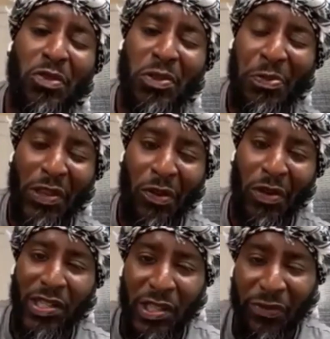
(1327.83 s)
speak
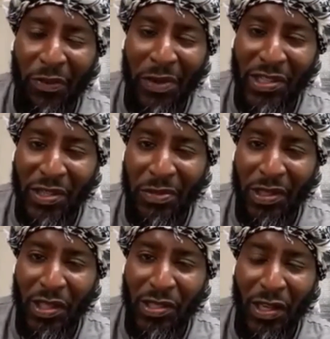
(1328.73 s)
on this information
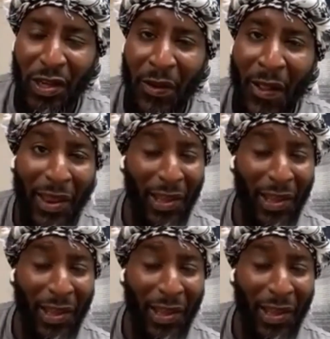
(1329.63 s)
because it was